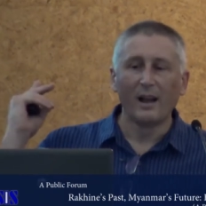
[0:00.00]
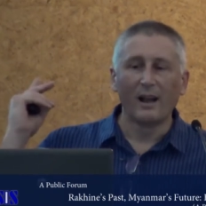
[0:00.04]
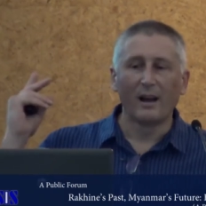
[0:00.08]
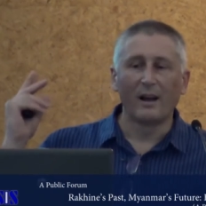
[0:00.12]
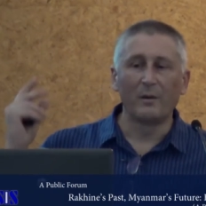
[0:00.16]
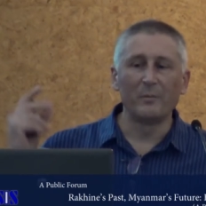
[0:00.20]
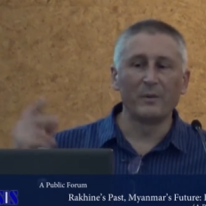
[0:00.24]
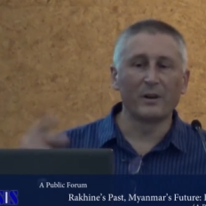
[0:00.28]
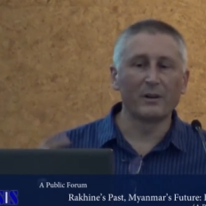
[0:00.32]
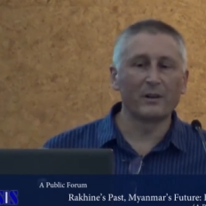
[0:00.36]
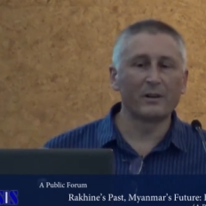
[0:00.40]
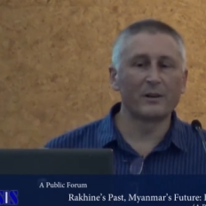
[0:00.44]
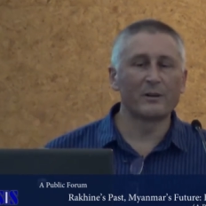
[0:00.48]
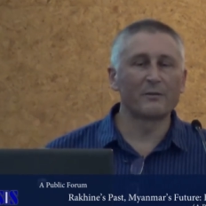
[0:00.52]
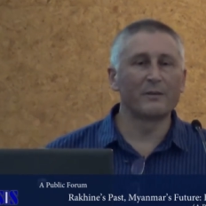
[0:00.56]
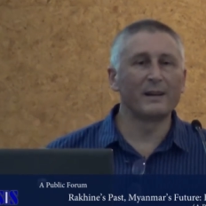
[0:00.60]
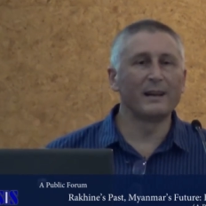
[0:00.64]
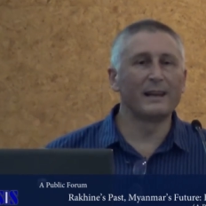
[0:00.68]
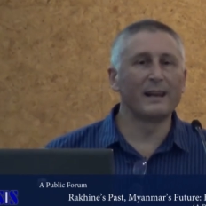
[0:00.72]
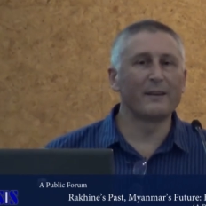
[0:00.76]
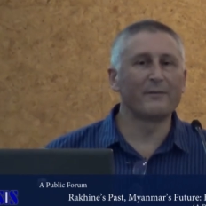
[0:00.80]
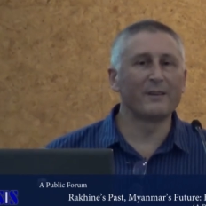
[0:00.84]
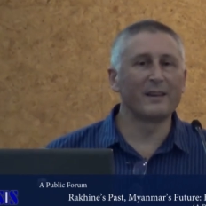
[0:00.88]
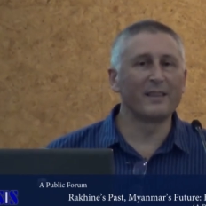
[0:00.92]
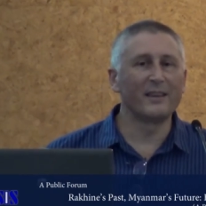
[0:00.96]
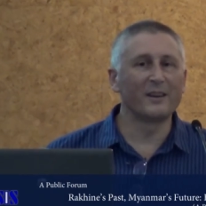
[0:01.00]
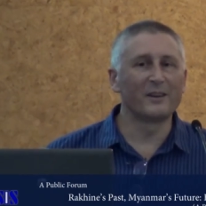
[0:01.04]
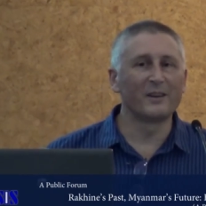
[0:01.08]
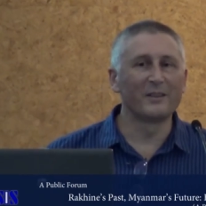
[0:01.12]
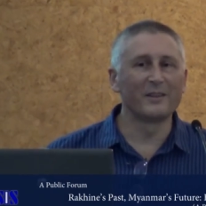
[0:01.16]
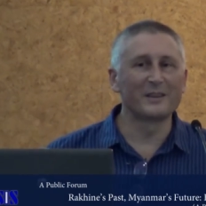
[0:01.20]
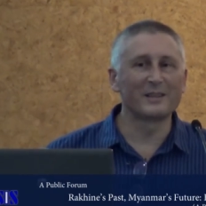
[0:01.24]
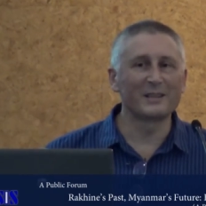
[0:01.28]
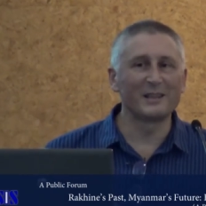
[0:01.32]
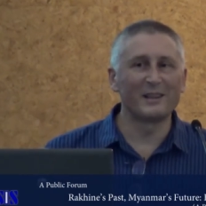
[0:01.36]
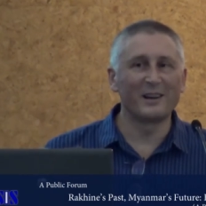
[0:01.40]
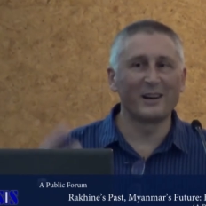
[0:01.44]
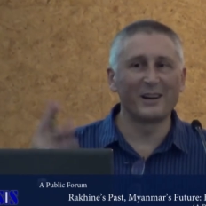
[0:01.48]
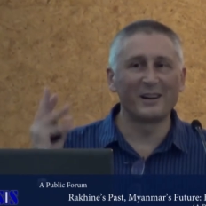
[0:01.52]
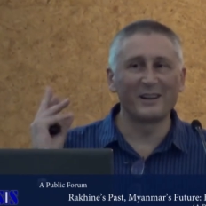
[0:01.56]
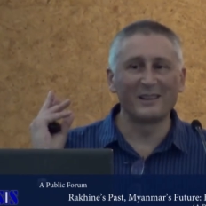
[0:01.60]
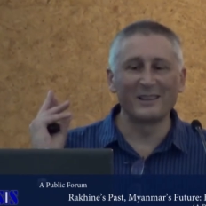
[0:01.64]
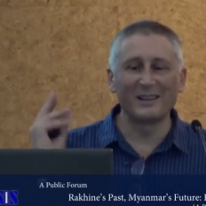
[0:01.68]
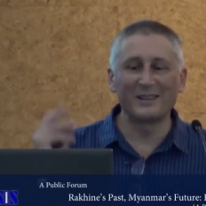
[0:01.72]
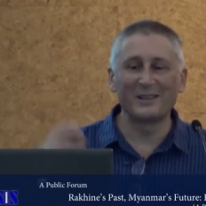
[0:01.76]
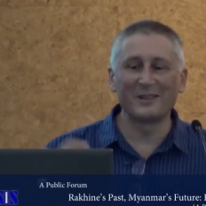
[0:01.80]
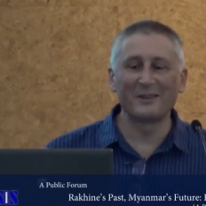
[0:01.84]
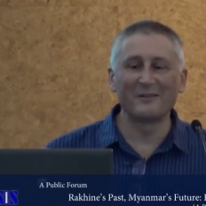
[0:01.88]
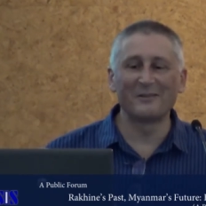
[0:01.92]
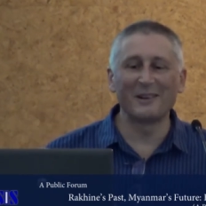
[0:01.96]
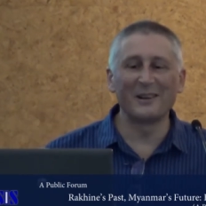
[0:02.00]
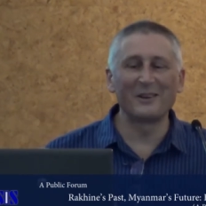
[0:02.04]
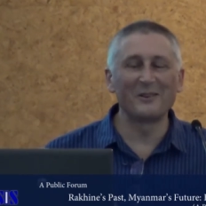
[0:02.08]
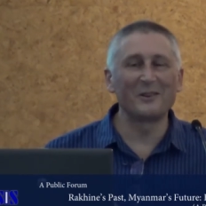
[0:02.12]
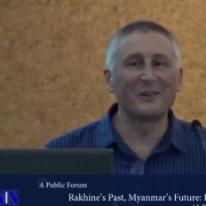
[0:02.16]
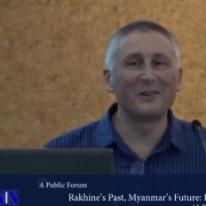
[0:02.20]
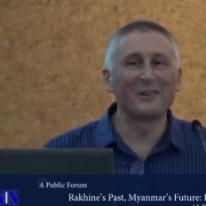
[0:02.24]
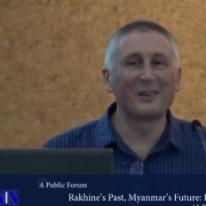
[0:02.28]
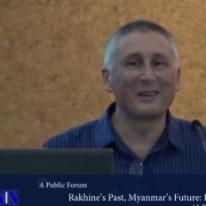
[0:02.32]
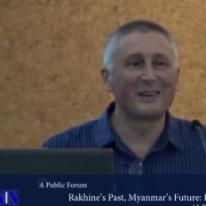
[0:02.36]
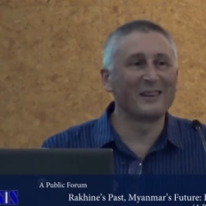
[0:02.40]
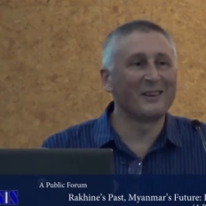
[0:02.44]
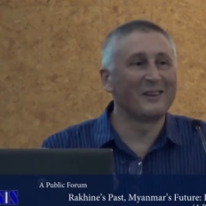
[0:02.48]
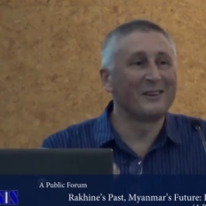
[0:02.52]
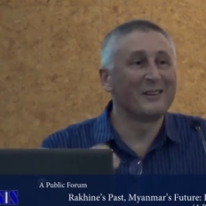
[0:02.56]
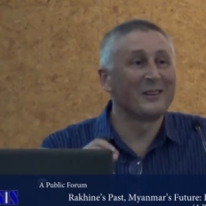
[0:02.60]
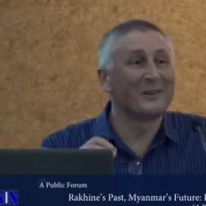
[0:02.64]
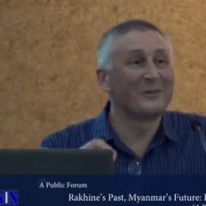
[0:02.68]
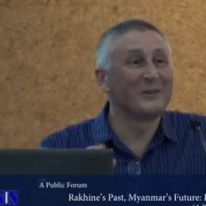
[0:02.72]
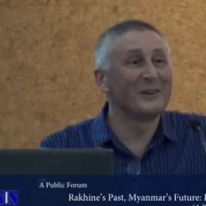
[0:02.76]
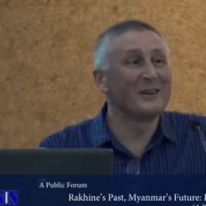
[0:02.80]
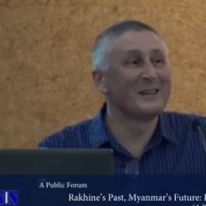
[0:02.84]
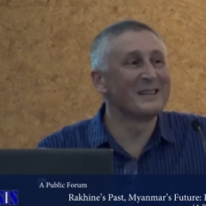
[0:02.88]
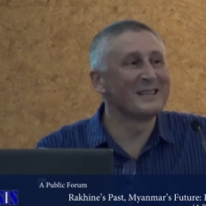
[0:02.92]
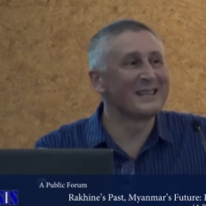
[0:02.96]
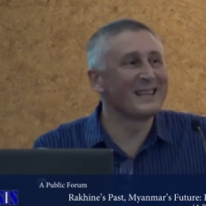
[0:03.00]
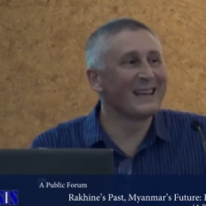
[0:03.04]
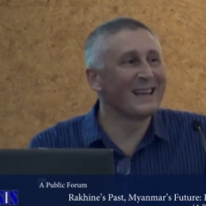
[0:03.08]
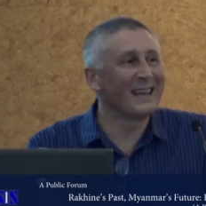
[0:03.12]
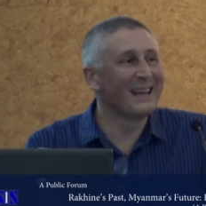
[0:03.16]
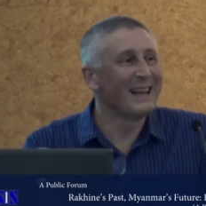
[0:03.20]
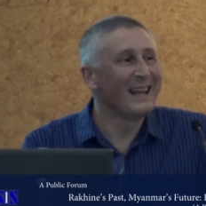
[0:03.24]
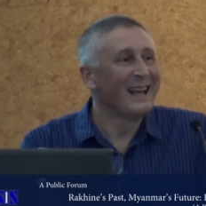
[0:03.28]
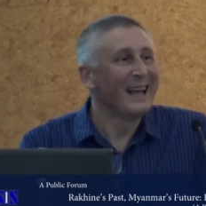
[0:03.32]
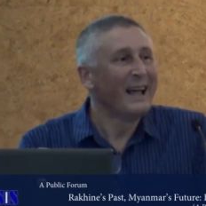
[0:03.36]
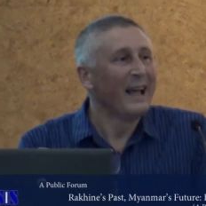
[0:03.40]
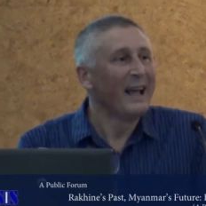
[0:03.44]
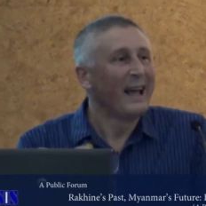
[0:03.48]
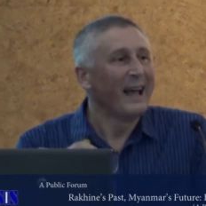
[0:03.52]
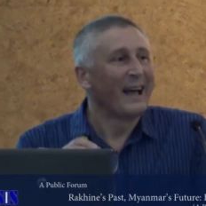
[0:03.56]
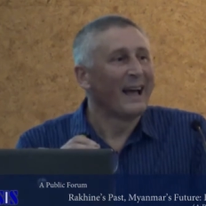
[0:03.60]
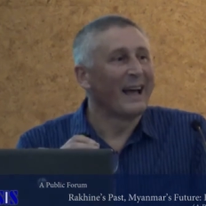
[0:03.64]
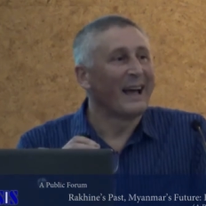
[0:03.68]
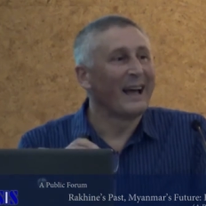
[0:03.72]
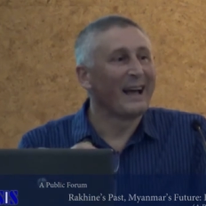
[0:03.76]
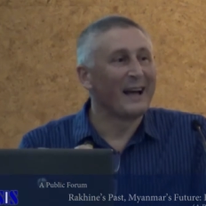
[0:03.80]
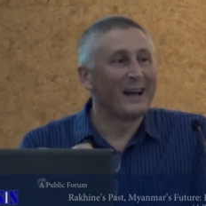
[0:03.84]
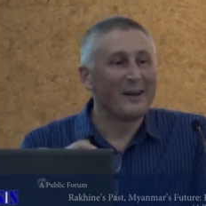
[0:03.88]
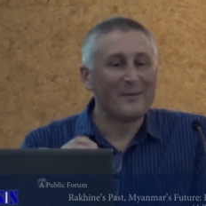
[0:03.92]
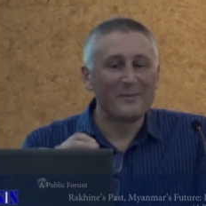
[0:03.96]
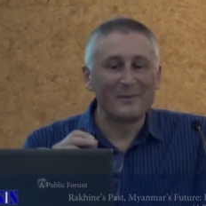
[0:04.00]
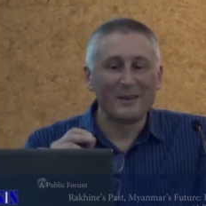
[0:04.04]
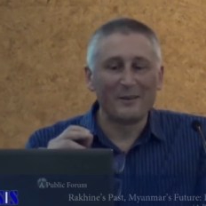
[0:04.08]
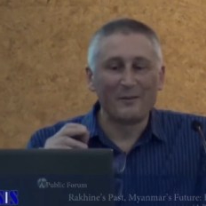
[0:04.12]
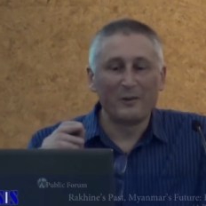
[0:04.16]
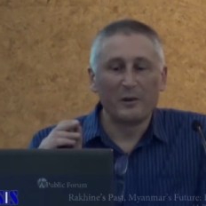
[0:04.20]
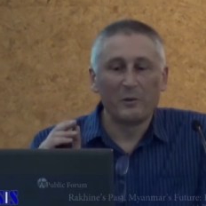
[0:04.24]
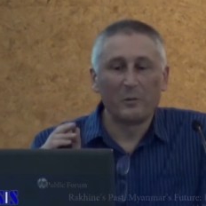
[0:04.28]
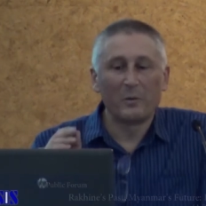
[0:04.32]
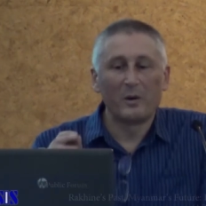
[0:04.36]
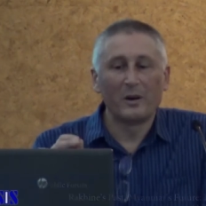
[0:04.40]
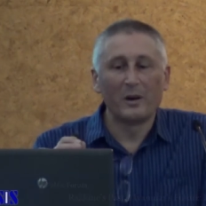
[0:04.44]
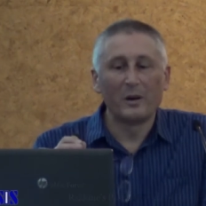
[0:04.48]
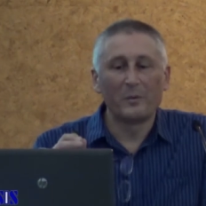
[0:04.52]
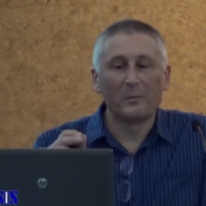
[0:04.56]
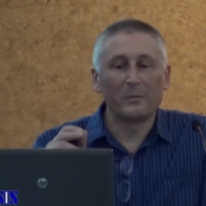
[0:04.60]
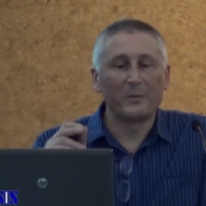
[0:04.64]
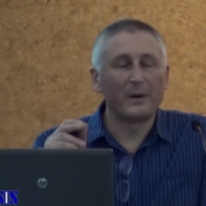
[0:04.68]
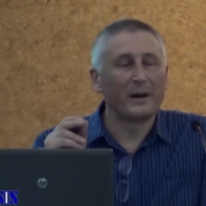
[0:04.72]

I'm not going to read everything on the slide. I'll let you read all the words there if you want.